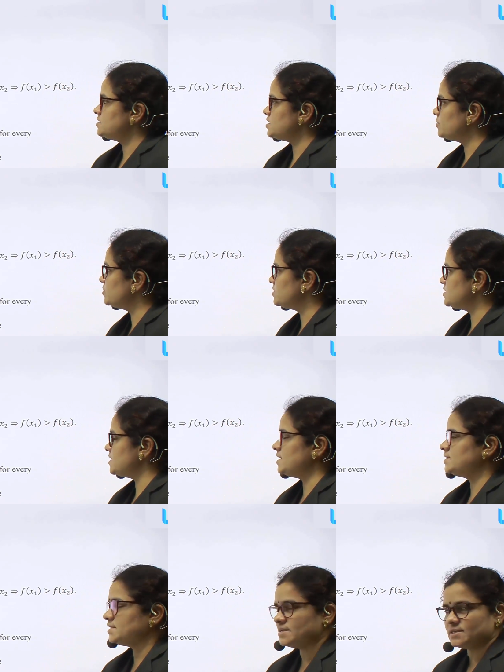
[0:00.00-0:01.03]
chapter
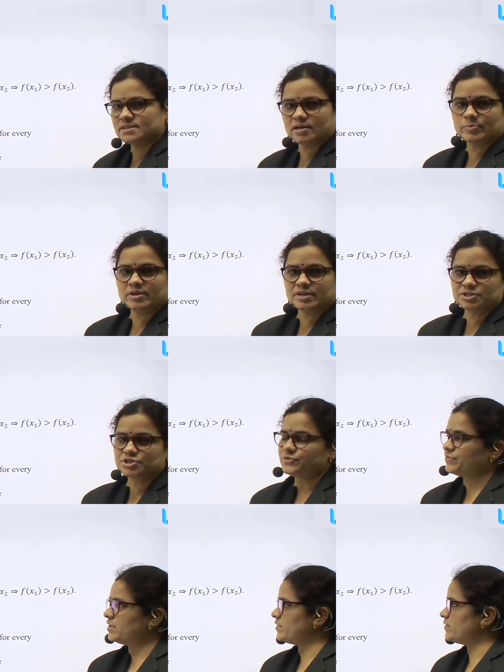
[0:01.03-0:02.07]
6 is application
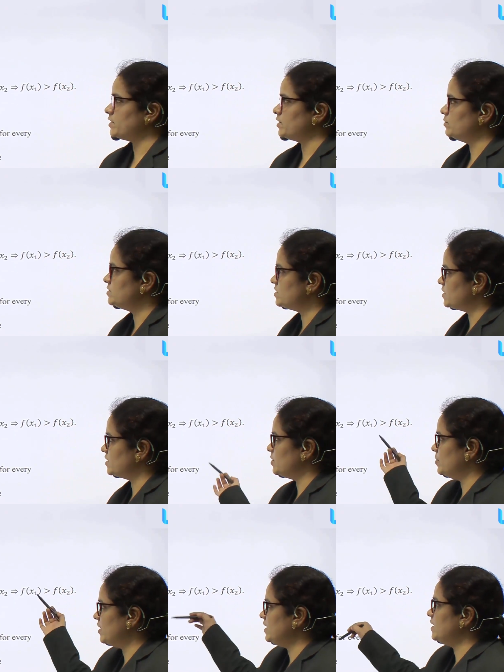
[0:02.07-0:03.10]
of derivatives.
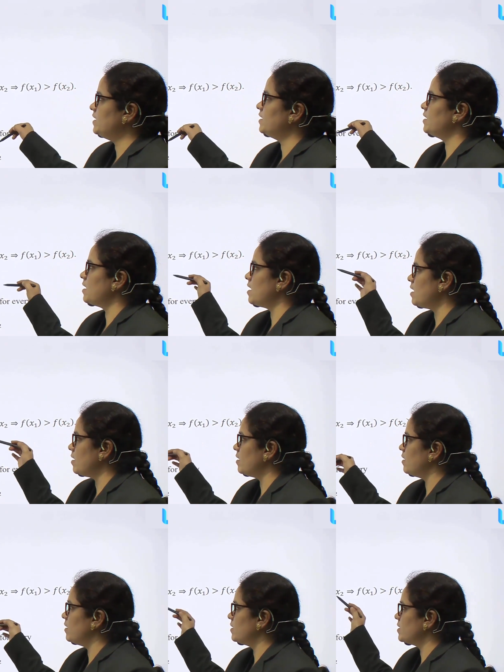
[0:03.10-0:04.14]
Remaining
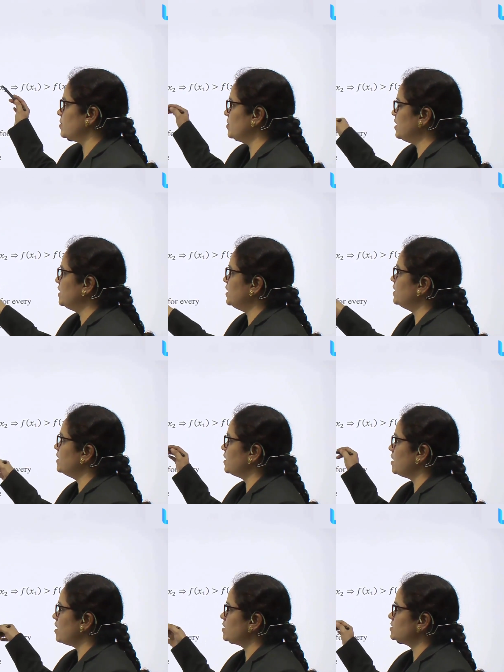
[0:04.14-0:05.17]

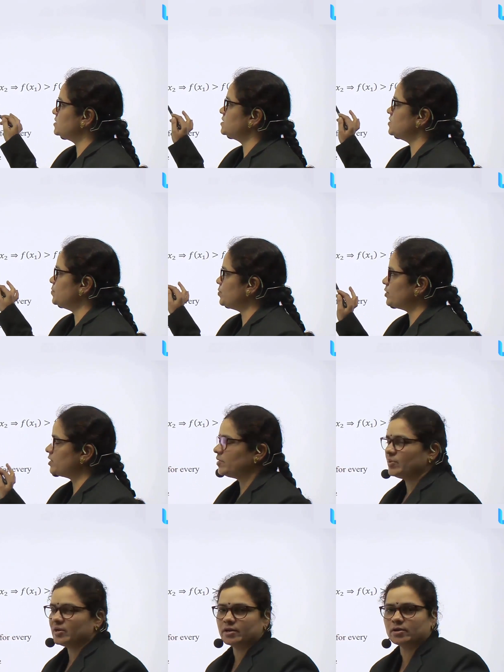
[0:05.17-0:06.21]
last
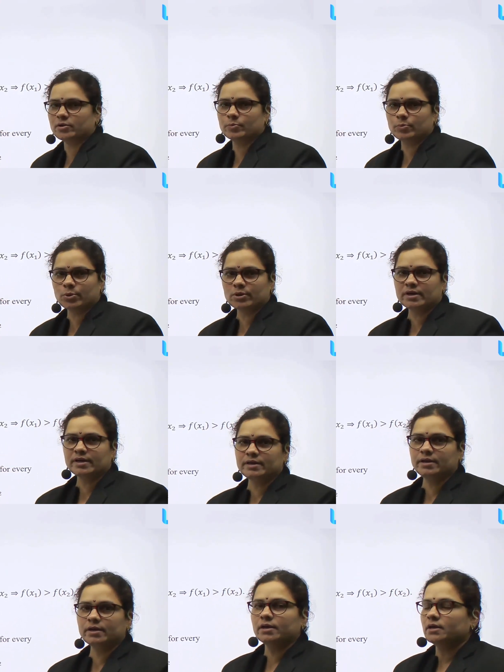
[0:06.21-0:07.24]

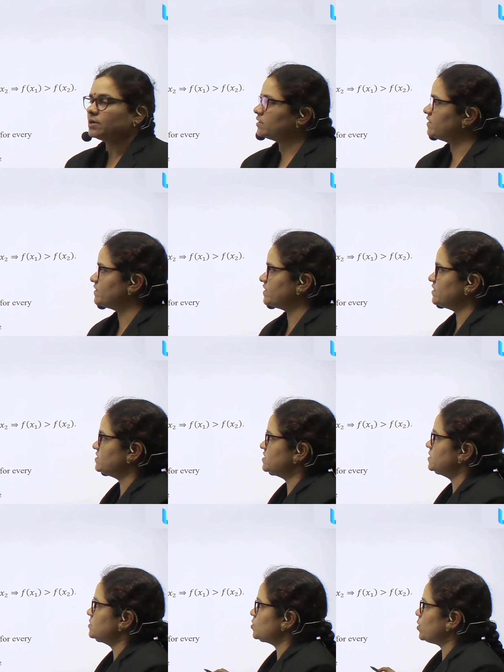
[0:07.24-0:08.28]
important quick
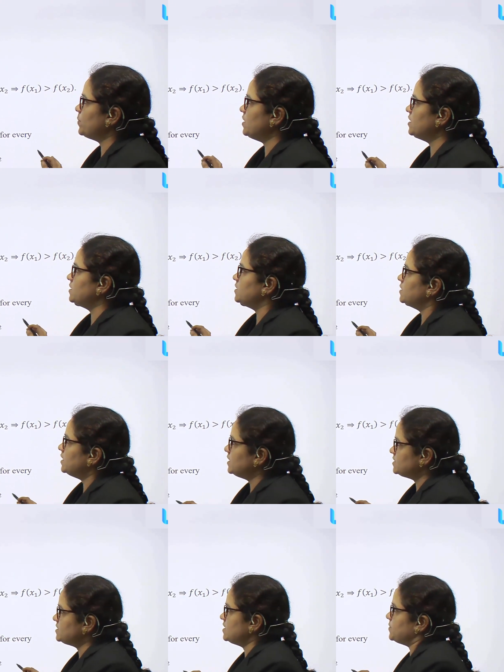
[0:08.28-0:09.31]
reason topic.
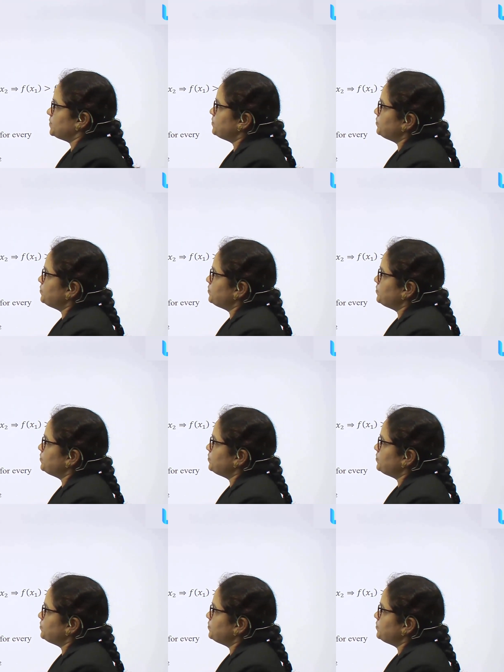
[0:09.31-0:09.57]
Let's see.